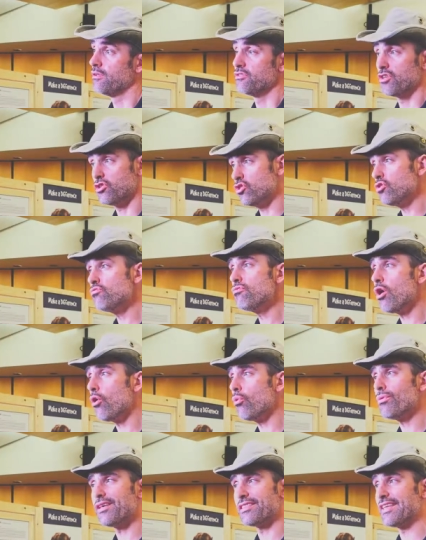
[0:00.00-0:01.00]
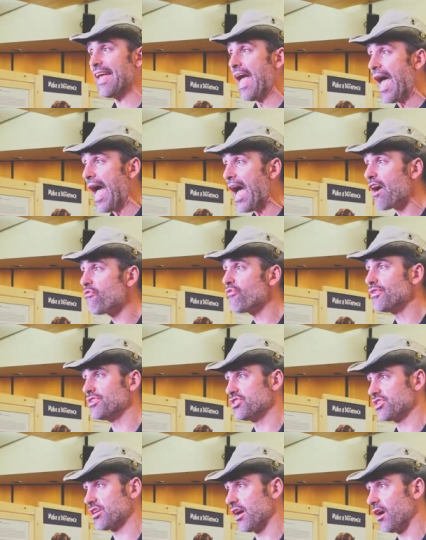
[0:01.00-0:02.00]
Did you know that the average
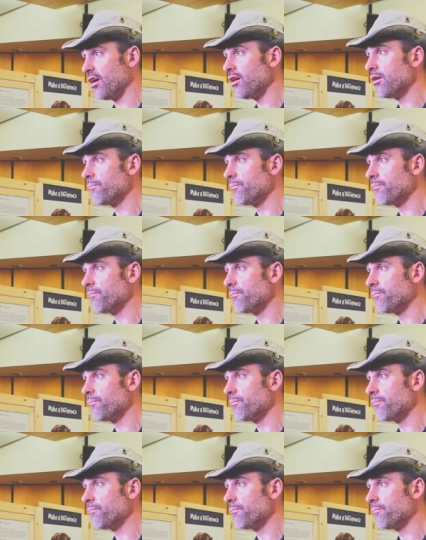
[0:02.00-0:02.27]
skunk